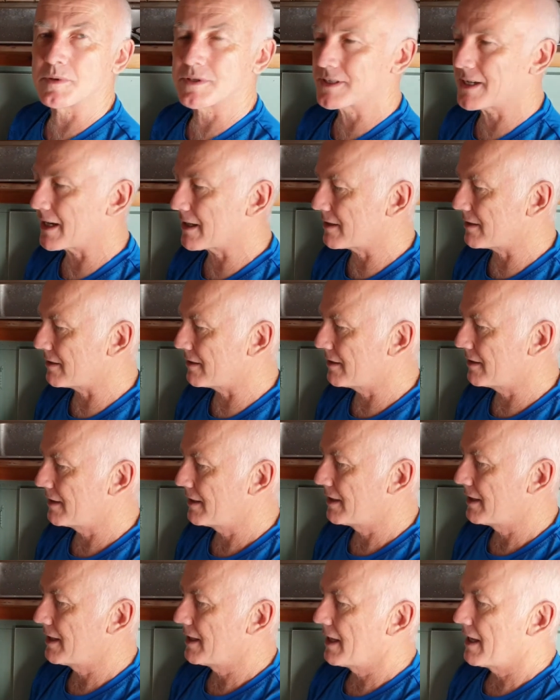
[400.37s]
cycle.
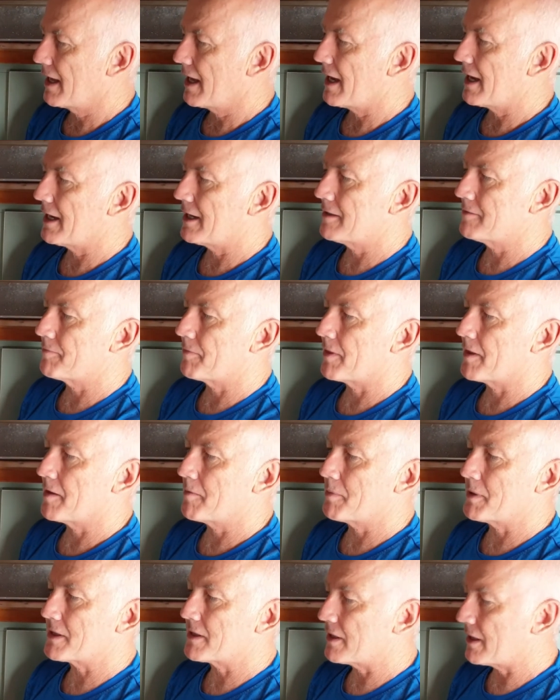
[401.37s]

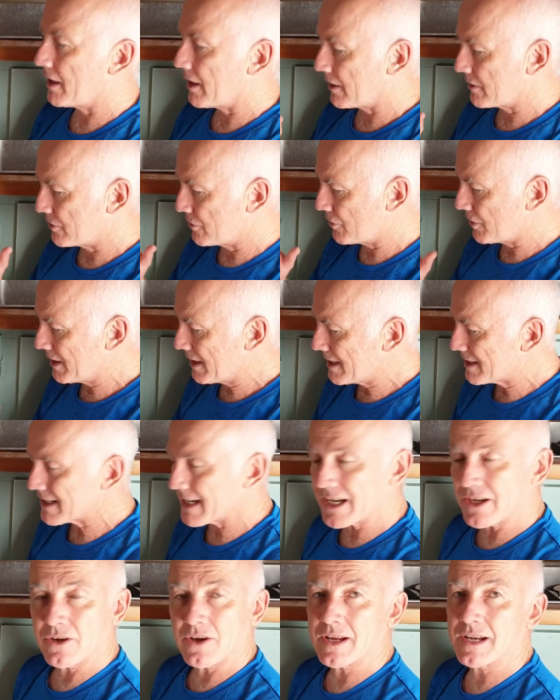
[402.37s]
But now during the
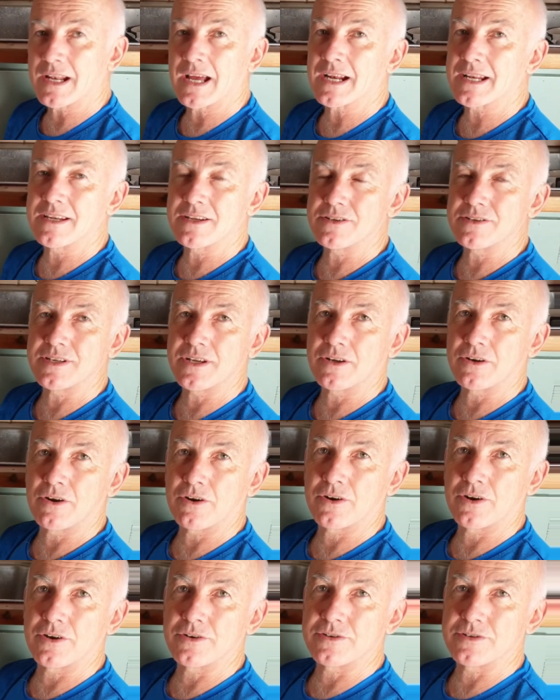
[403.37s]
day you're unlikely to see
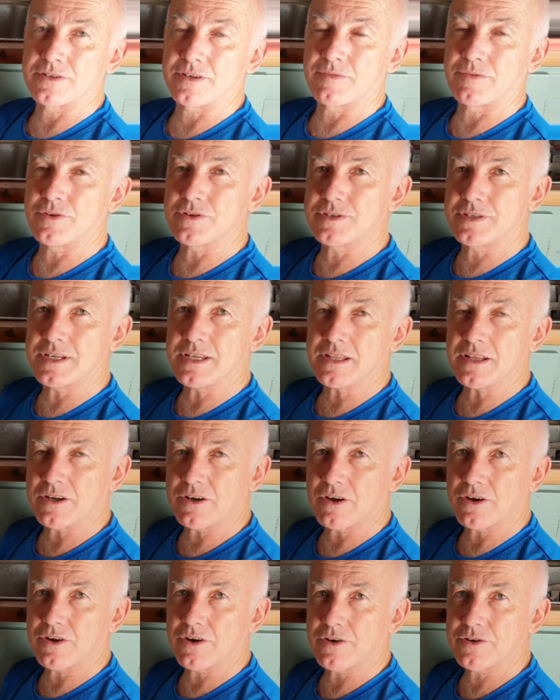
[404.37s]
cockroaches. If you're seeing the
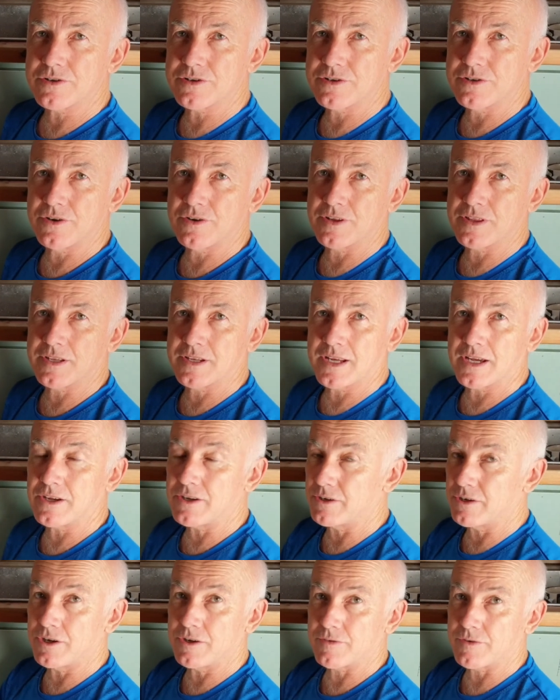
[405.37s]
cockroaches during the day, you
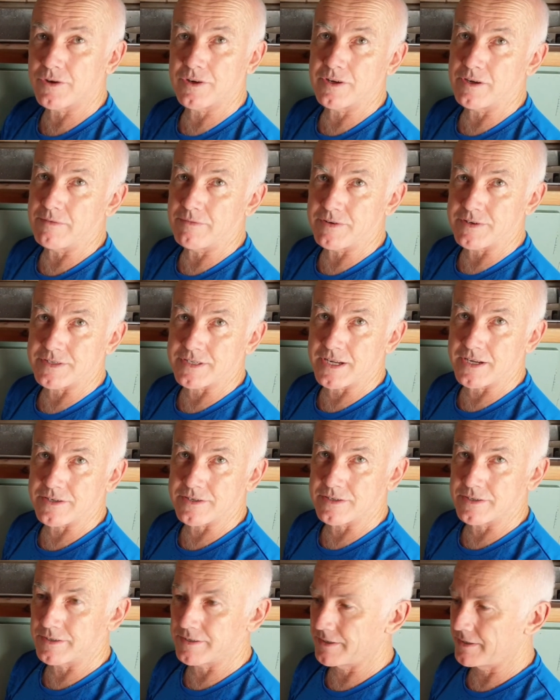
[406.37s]
know you've got an
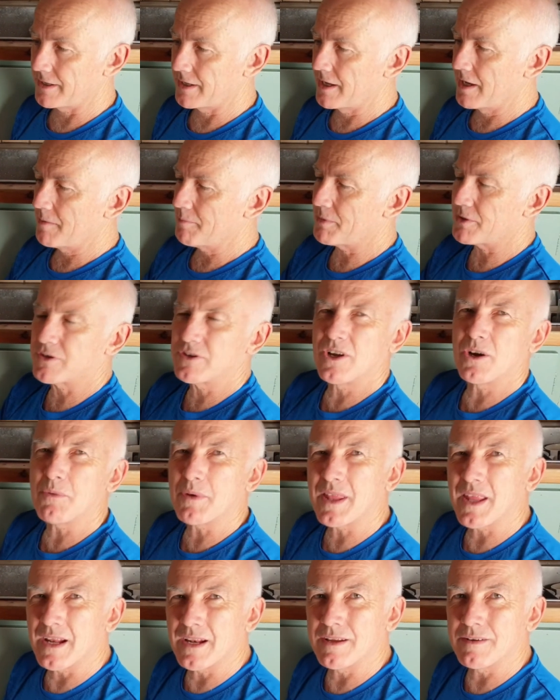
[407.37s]
infestation, but you know where
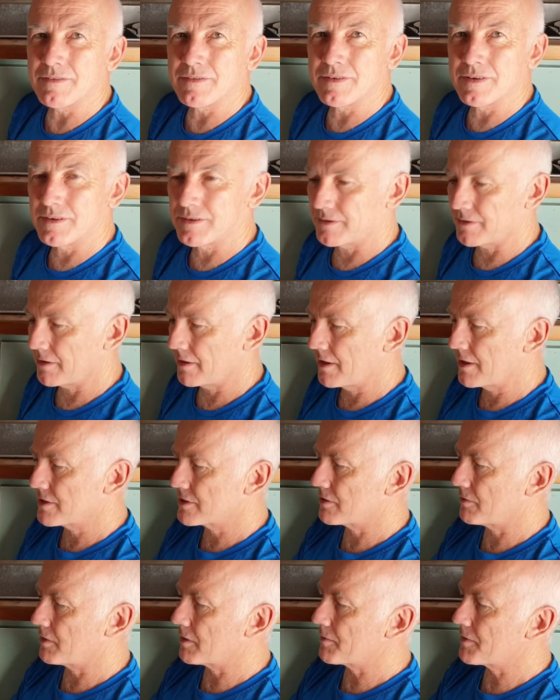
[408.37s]
they live.
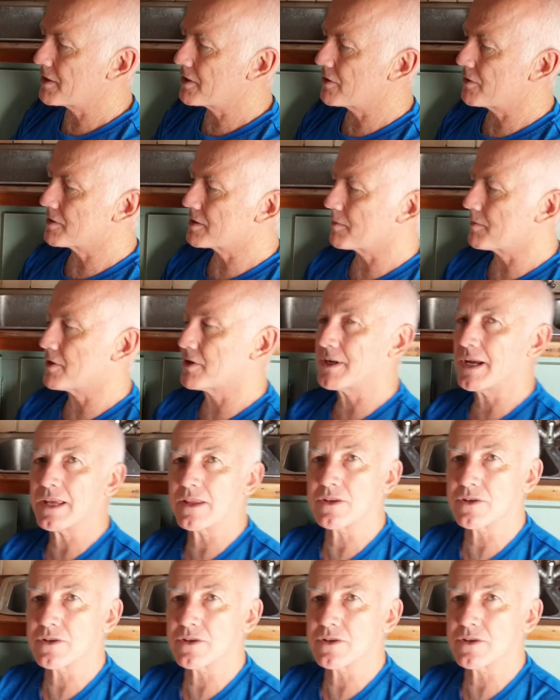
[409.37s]
So what I'm going to do is I'm going to take the